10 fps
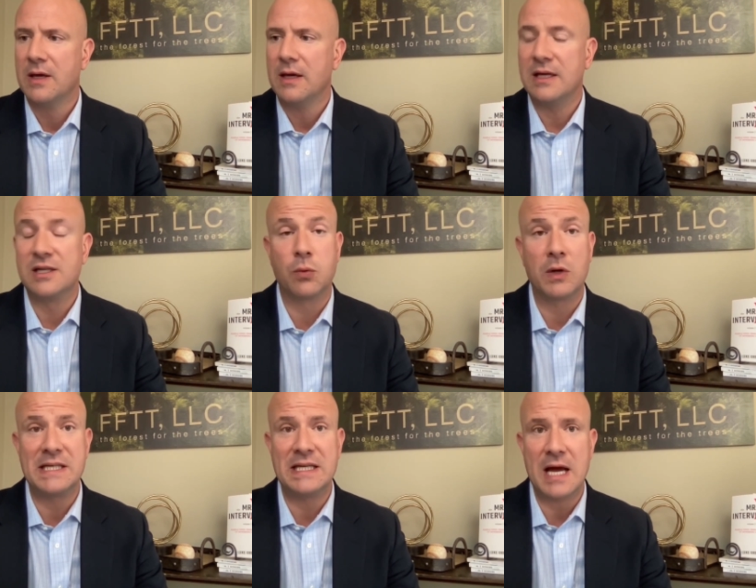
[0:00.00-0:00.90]
In
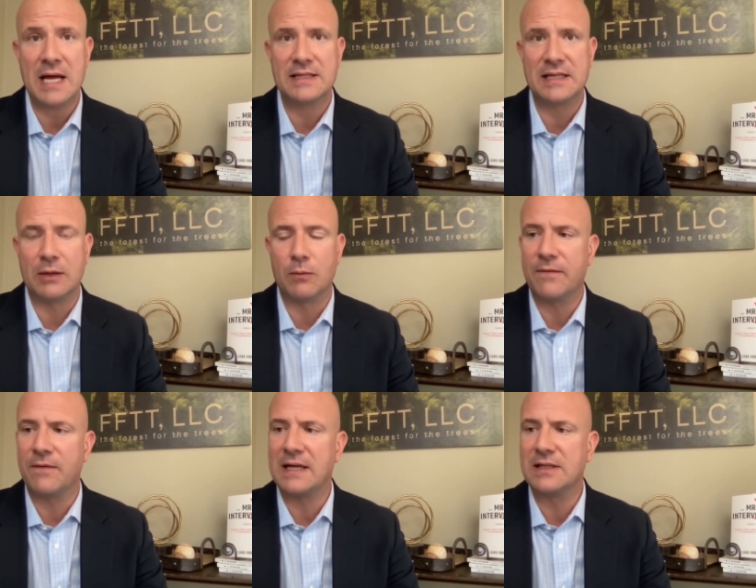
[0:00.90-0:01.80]
2019, we
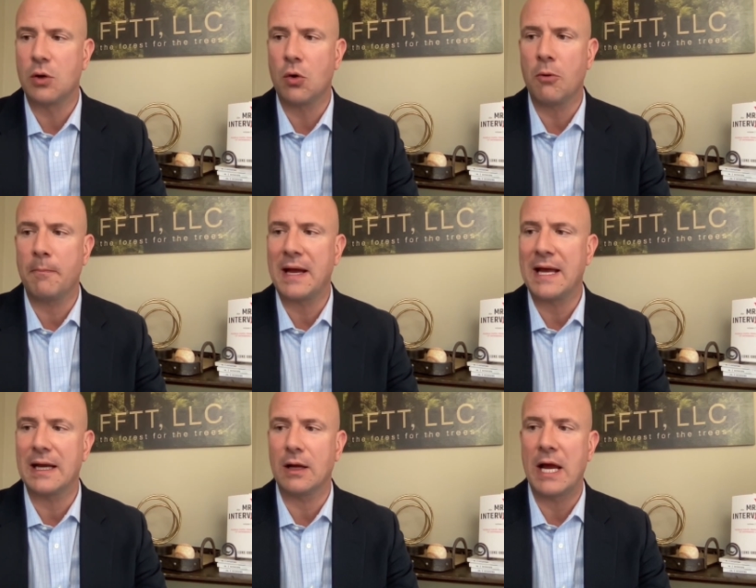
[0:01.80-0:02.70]
find total
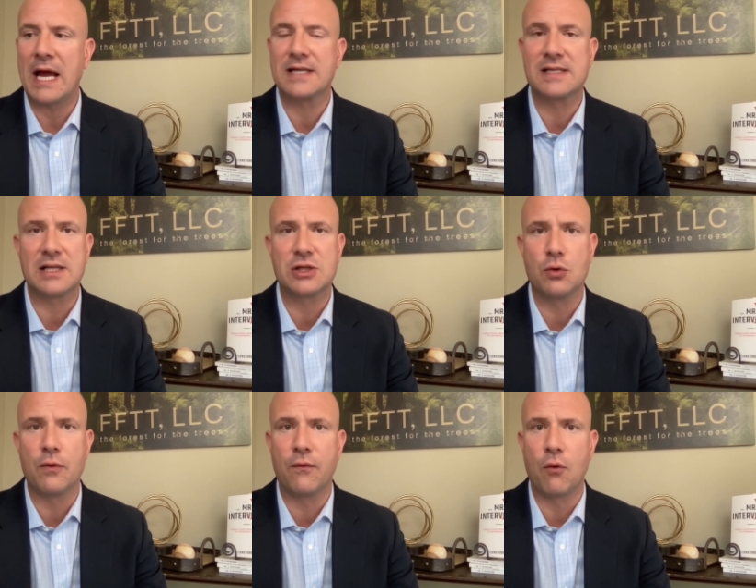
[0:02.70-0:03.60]
bank assets
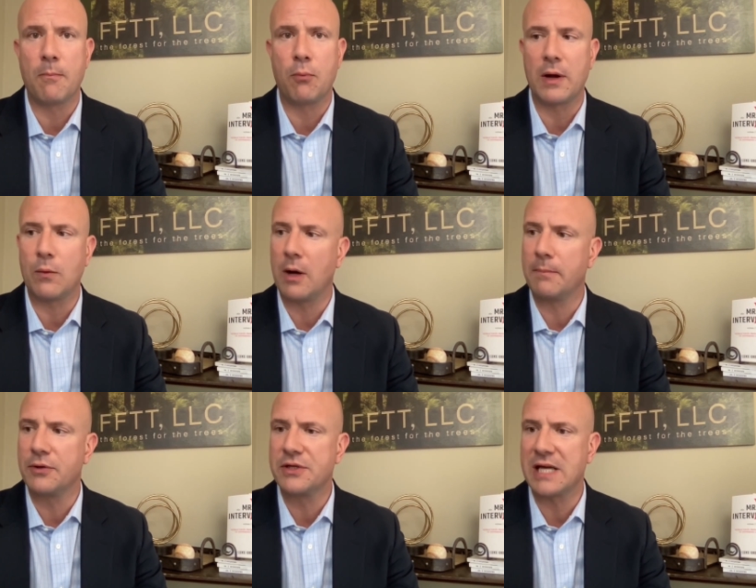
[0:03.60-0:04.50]
grew
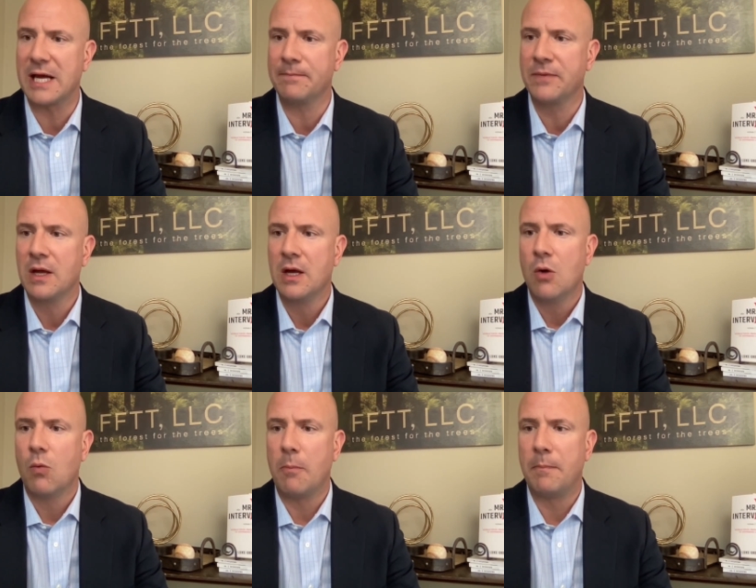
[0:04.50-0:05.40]
4.1%,
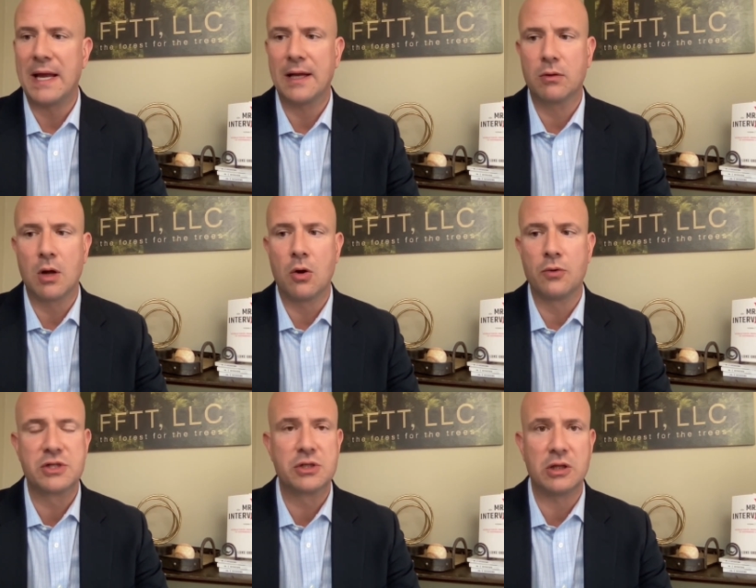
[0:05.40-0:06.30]
while bank
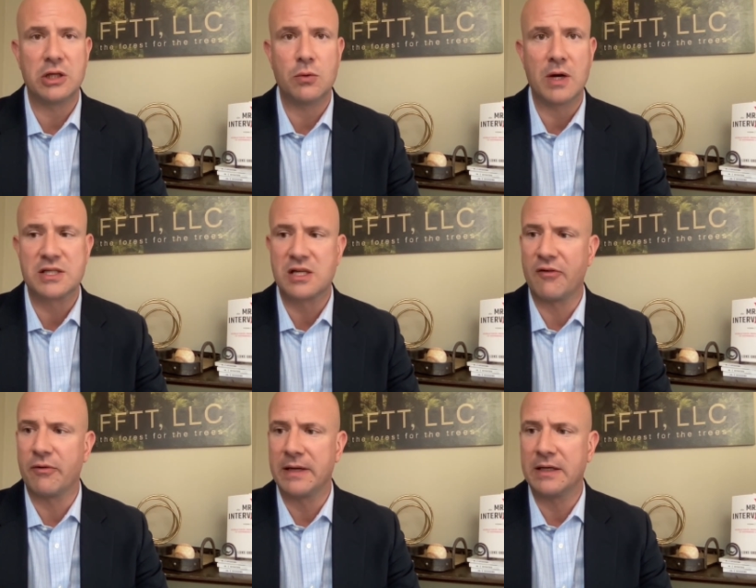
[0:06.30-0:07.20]
loans to the U.S.
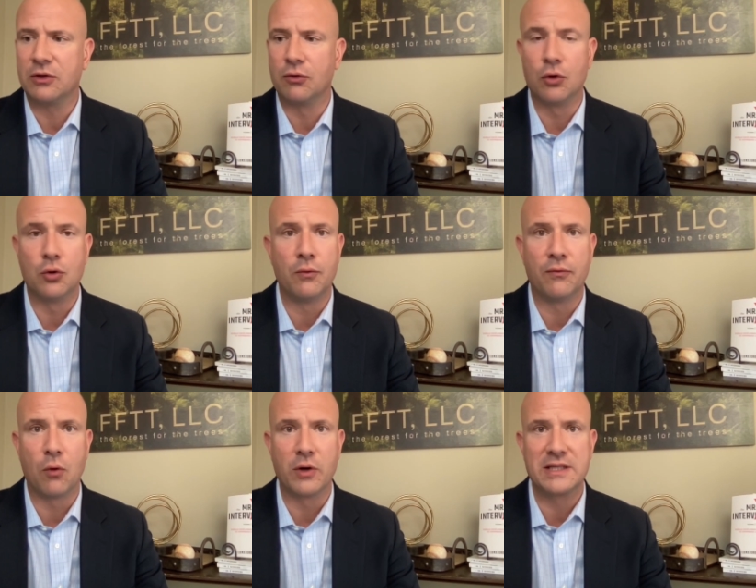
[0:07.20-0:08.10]
government grew
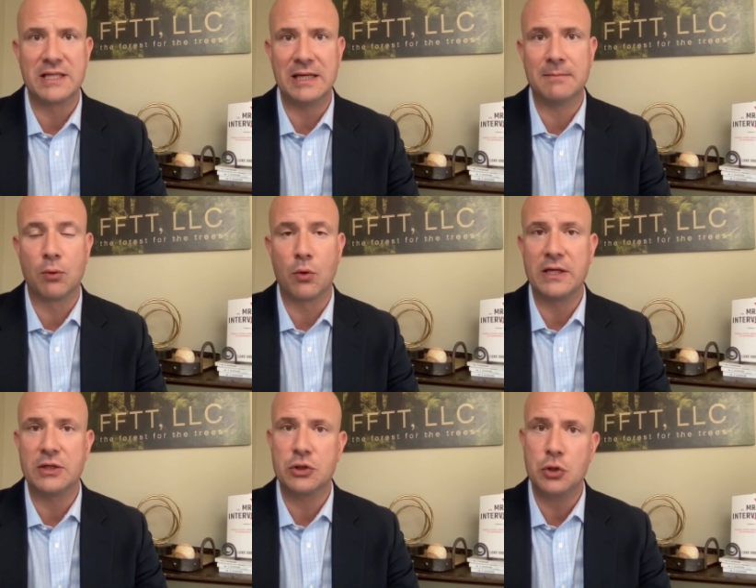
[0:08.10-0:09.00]

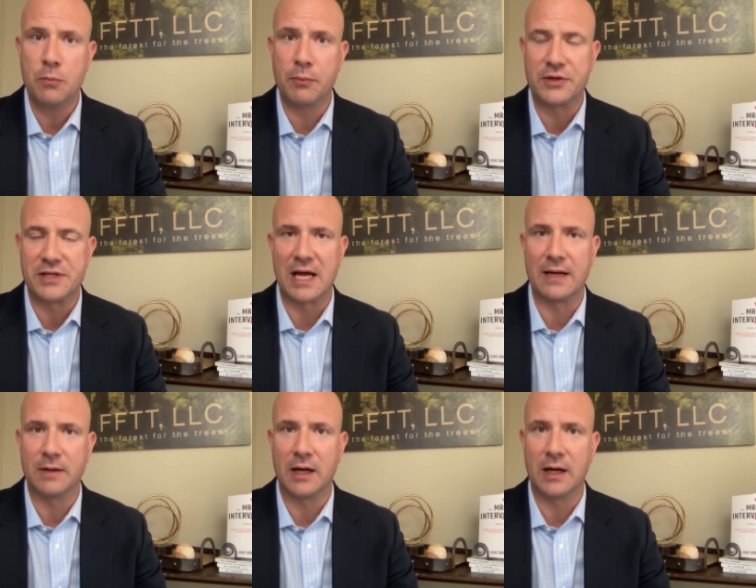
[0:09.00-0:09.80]
14.2%.